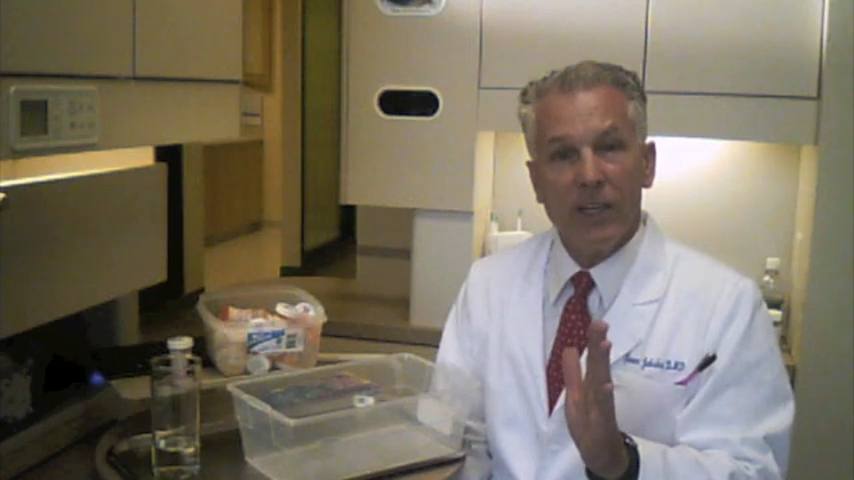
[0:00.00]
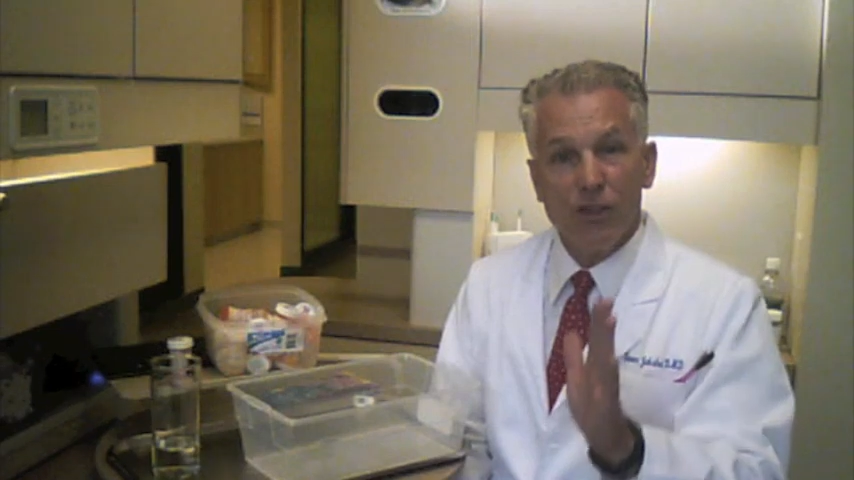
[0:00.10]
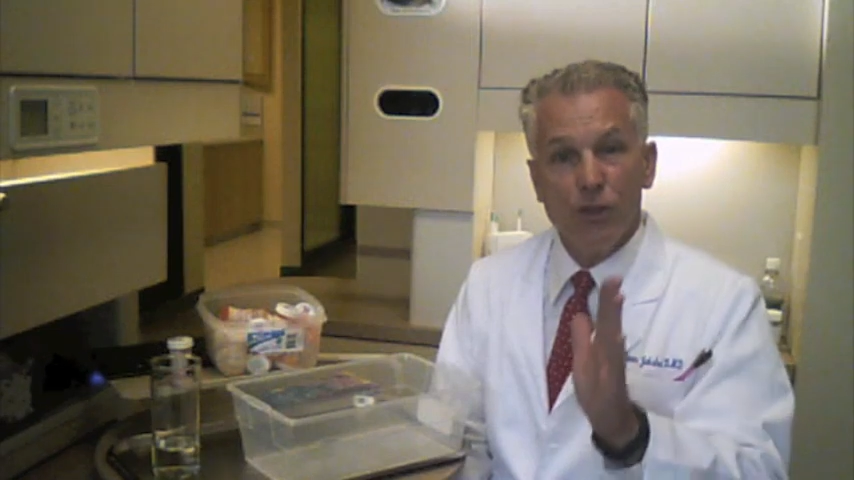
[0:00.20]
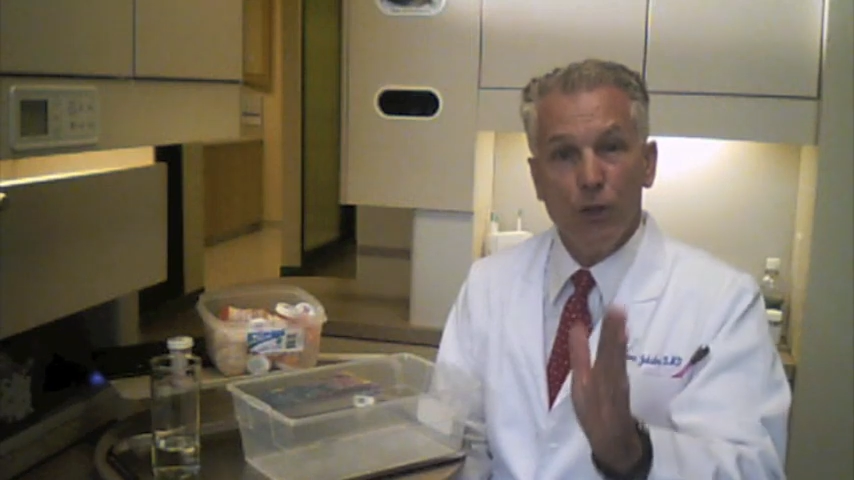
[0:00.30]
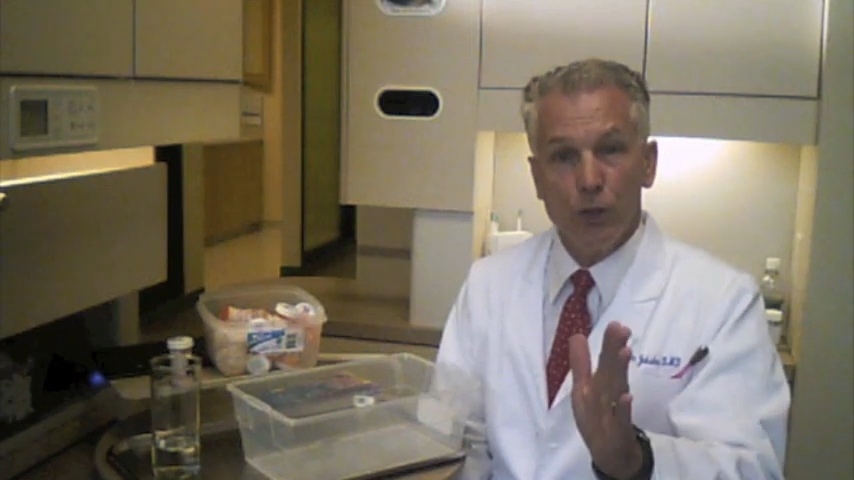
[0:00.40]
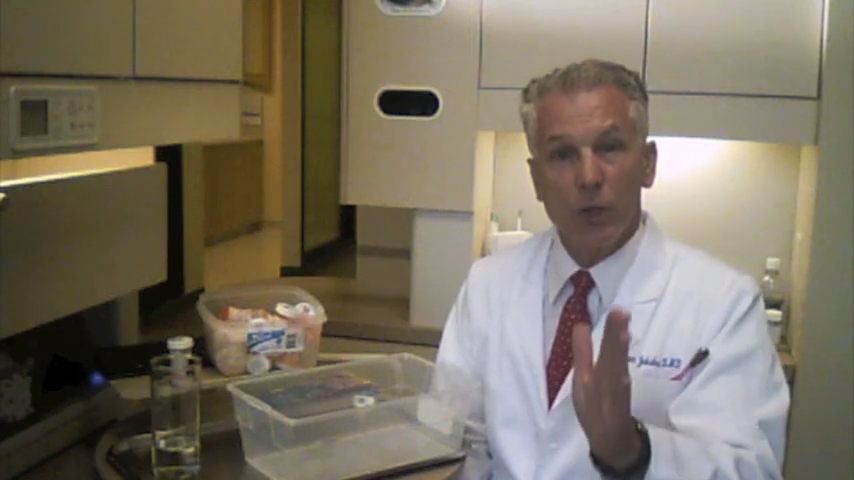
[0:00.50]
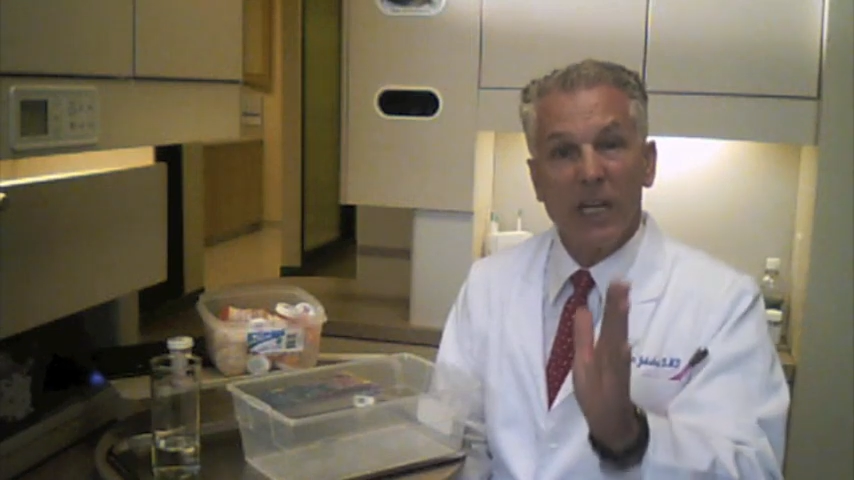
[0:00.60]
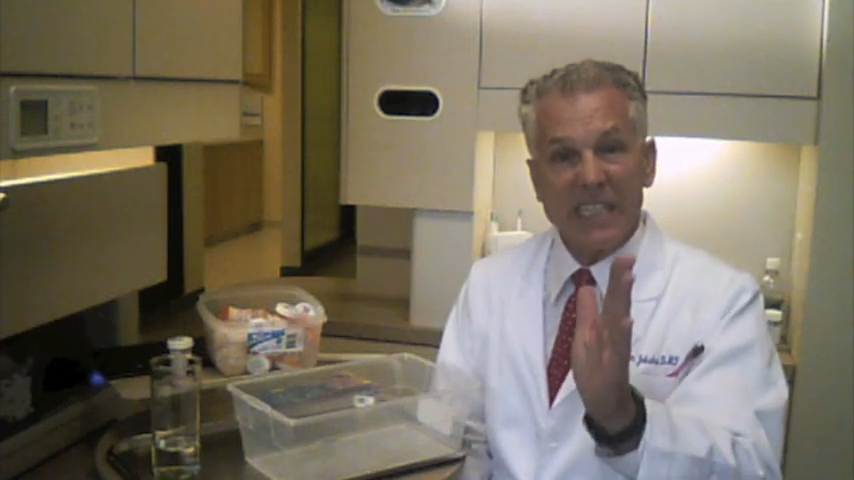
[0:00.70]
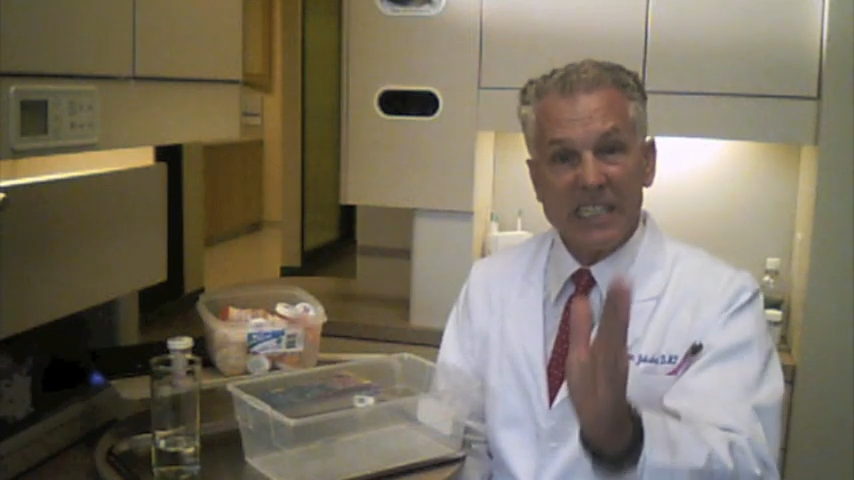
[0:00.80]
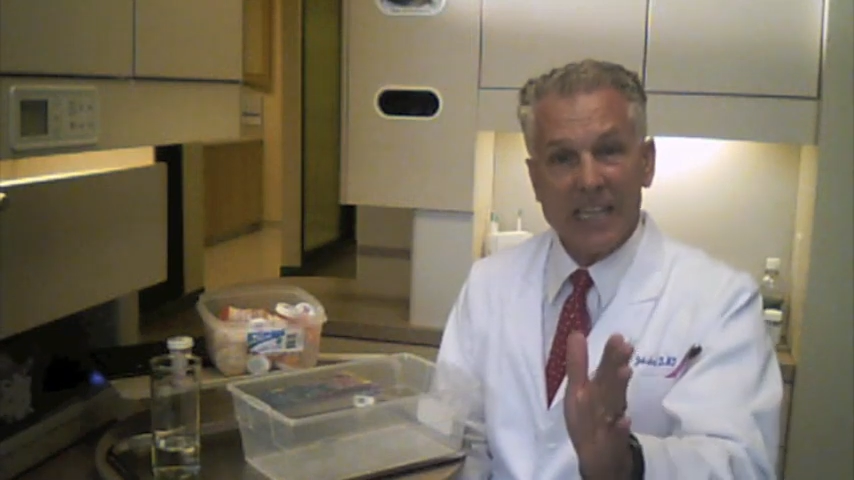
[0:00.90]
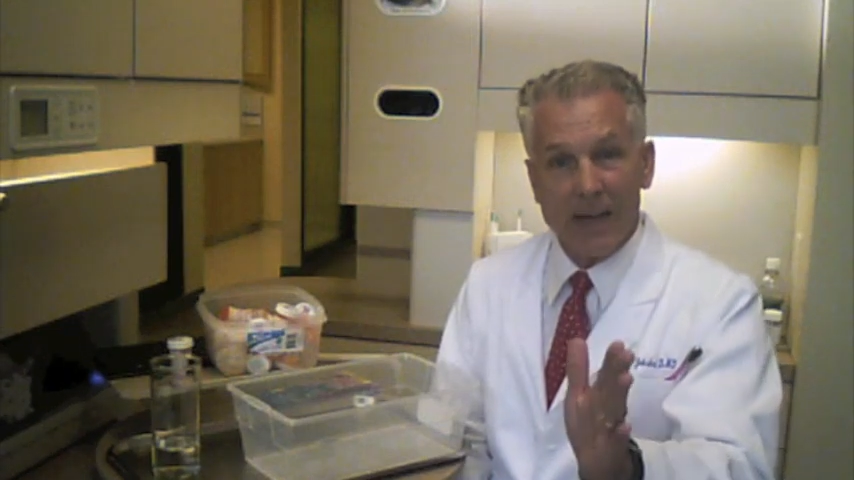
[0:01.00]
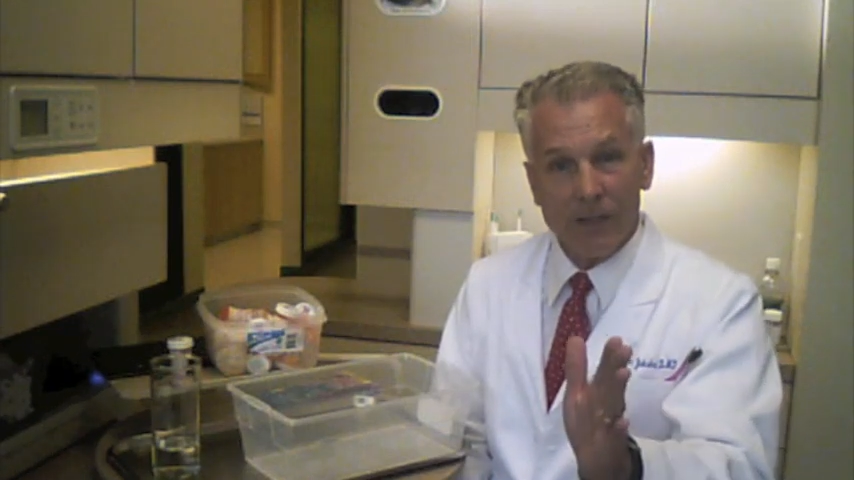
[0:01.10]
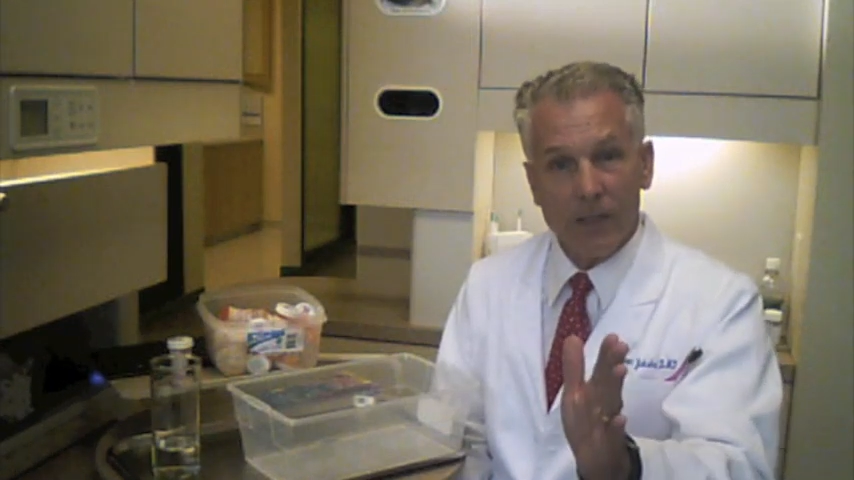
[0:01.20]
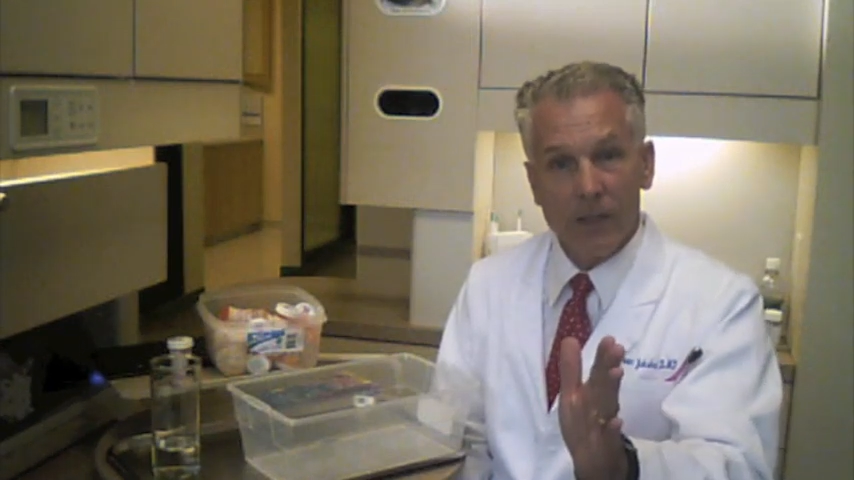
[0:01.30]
is neutral at 7.